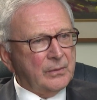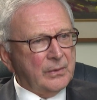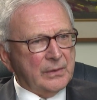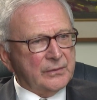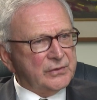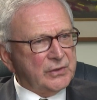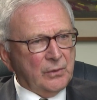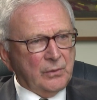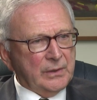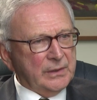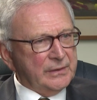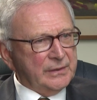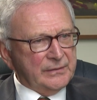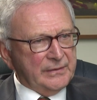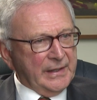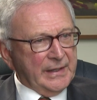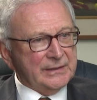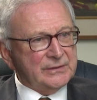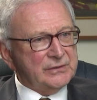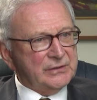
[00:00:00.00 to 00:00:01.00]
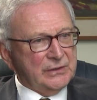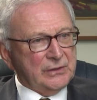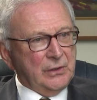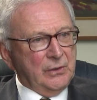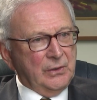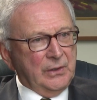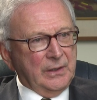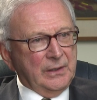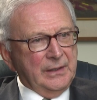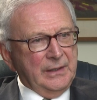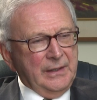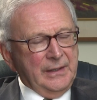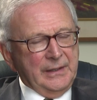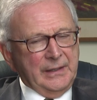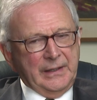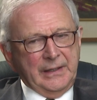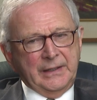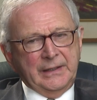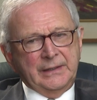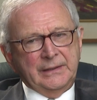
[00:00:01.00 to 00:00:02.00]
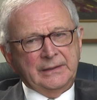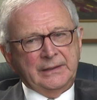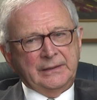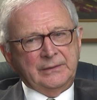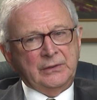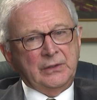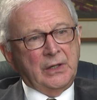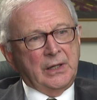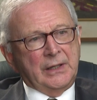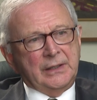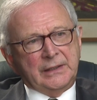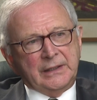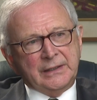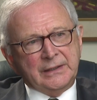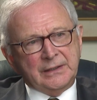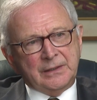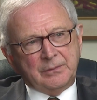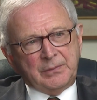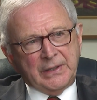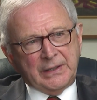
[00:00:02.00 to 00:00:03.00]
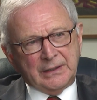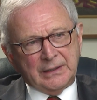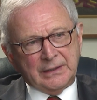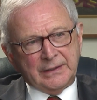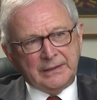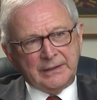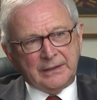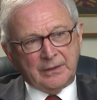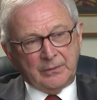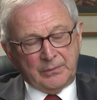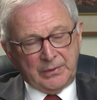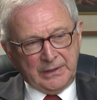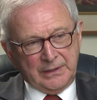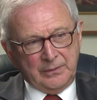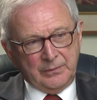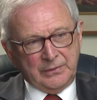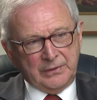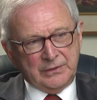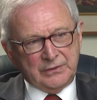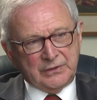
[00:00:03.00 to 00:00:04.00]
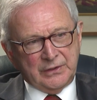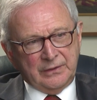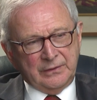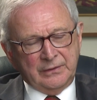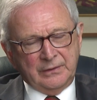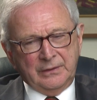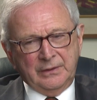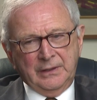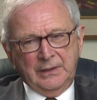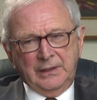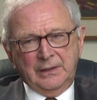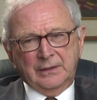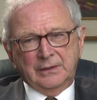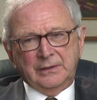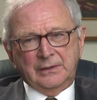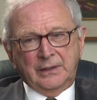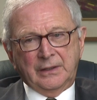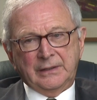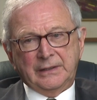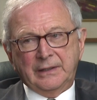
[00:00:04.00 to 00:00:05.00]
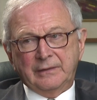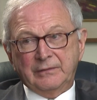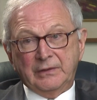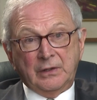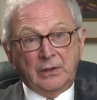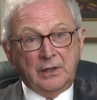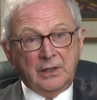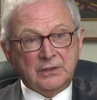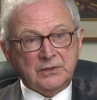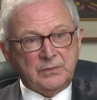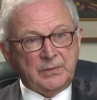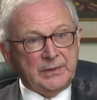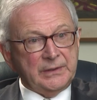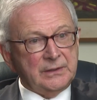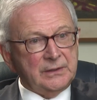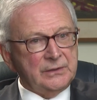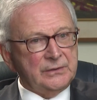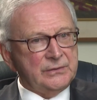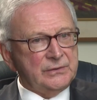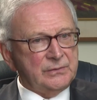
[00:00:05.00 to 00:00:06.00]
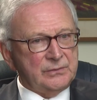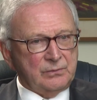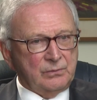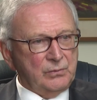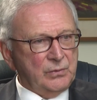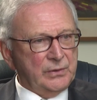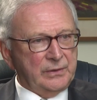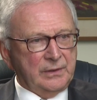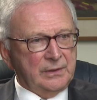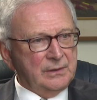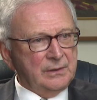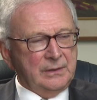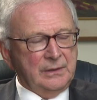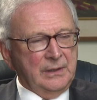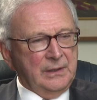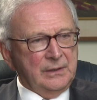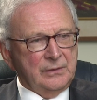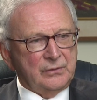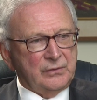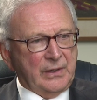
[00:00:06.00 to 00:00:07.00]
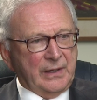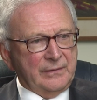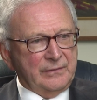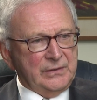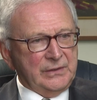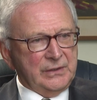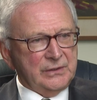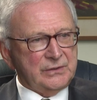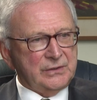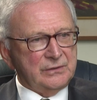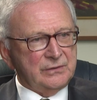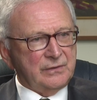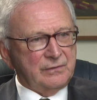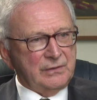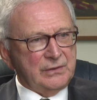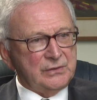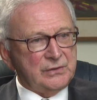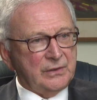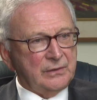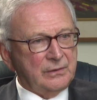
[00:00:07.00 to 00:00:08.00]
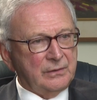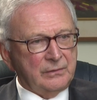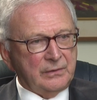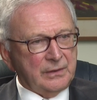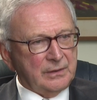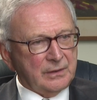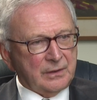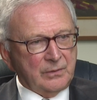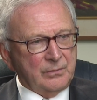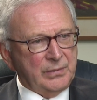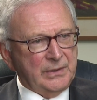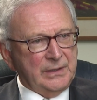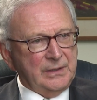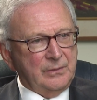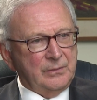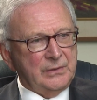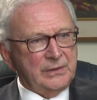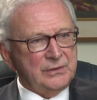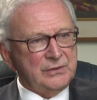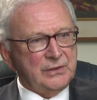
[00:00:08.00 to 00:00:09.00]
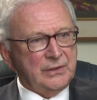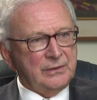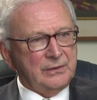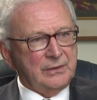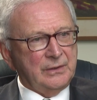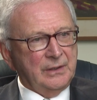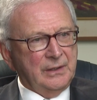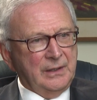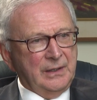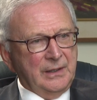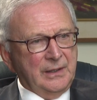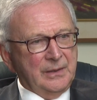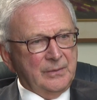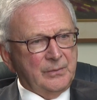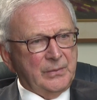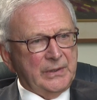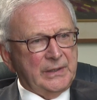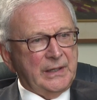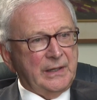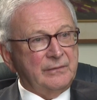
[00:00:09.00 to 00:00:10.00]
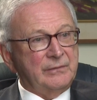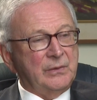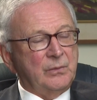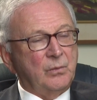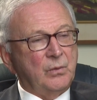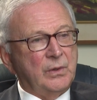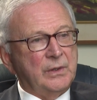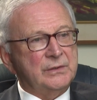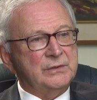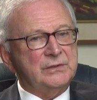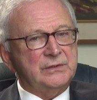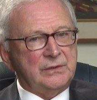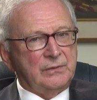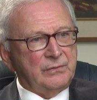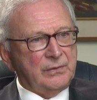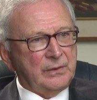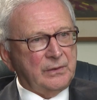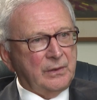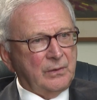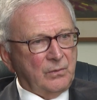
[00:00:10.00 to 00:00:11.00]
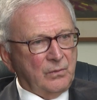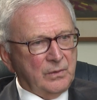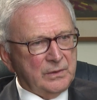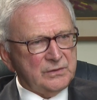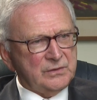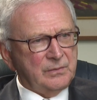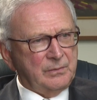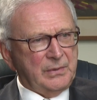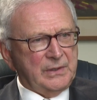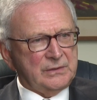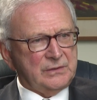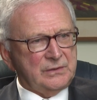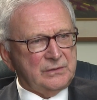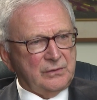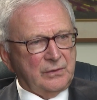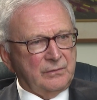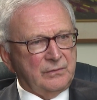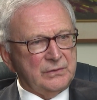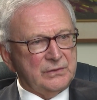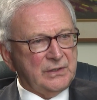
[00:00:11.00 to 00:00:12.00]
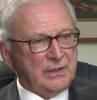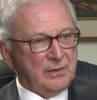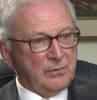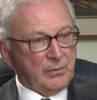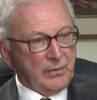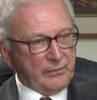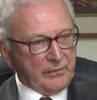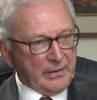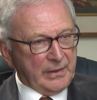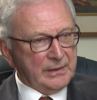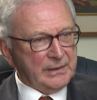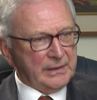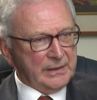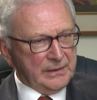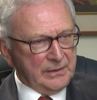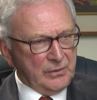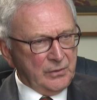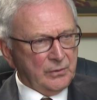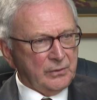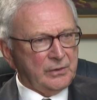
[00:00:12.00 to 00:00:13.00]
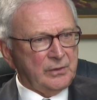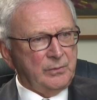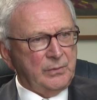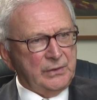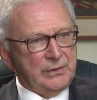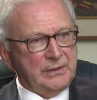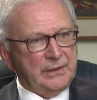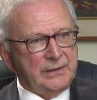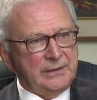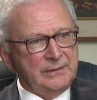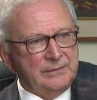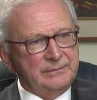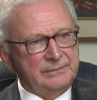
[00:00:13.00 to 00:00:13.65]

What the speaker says: So that's the goal. And not independently competing with each other, not having hospitals within driving distance of each other that are competing with each other, but having ones to figure out what's the best service they can provide in your community.